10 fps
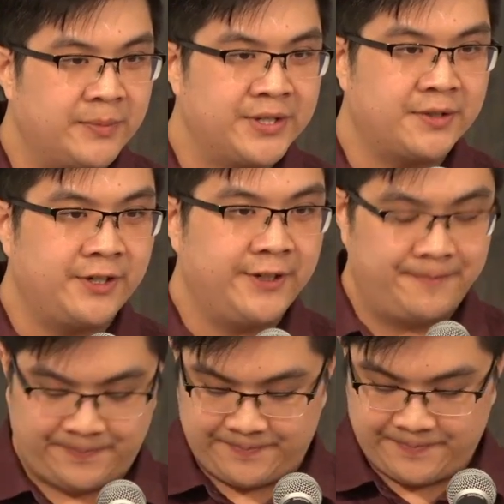the mystery,
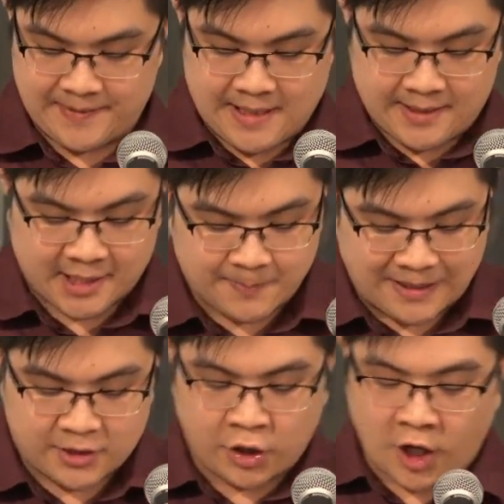
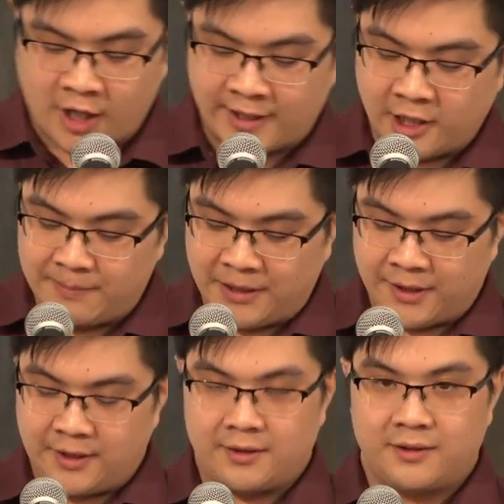despite talking about
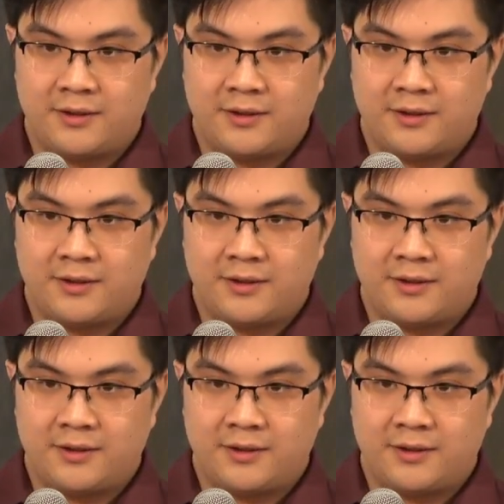it,